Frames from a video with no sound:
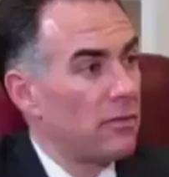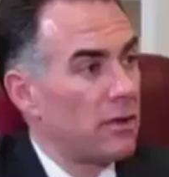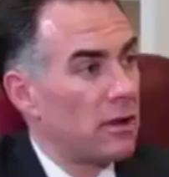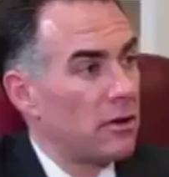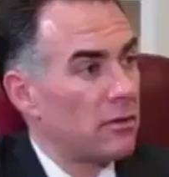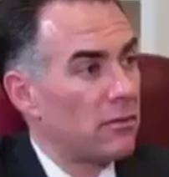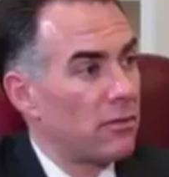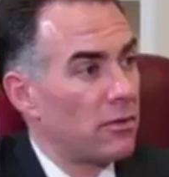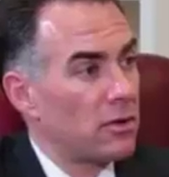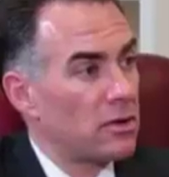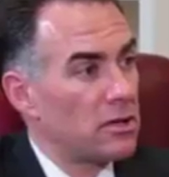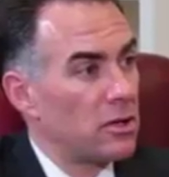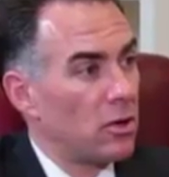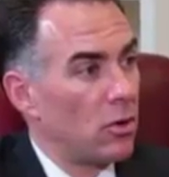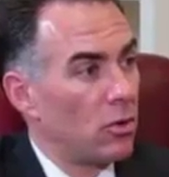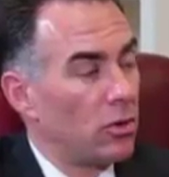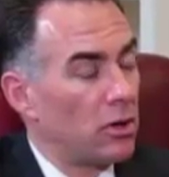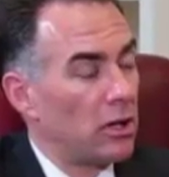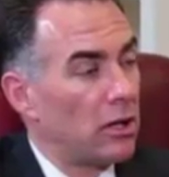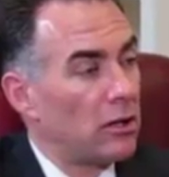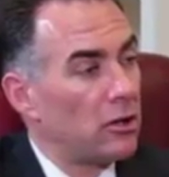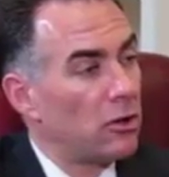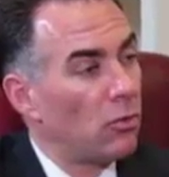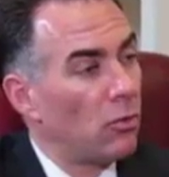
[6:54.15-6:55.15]

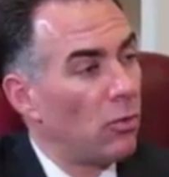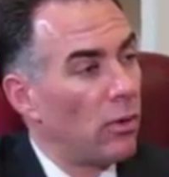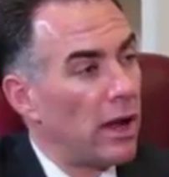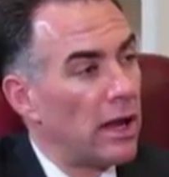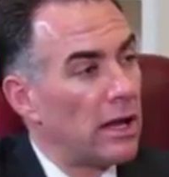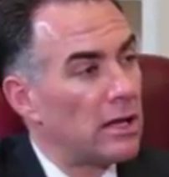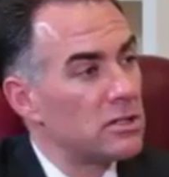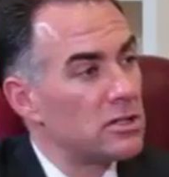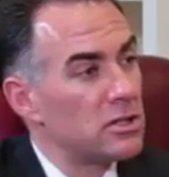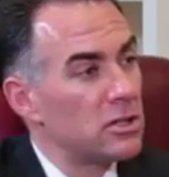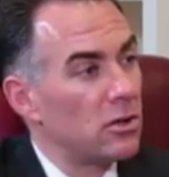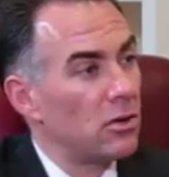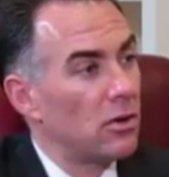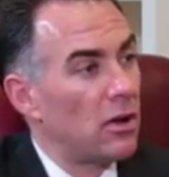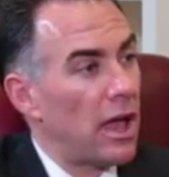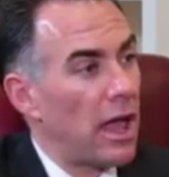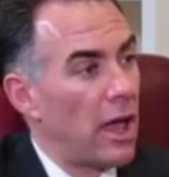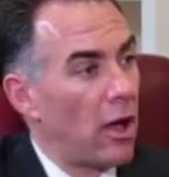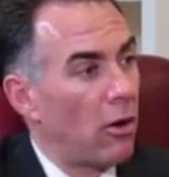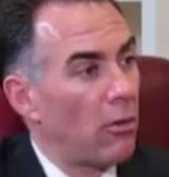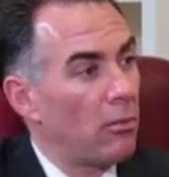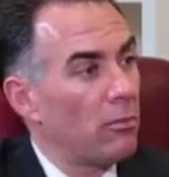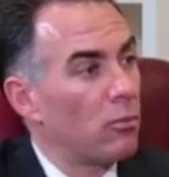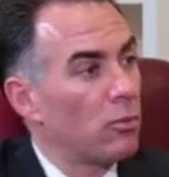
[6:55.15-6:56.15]
infertility, and the ways to help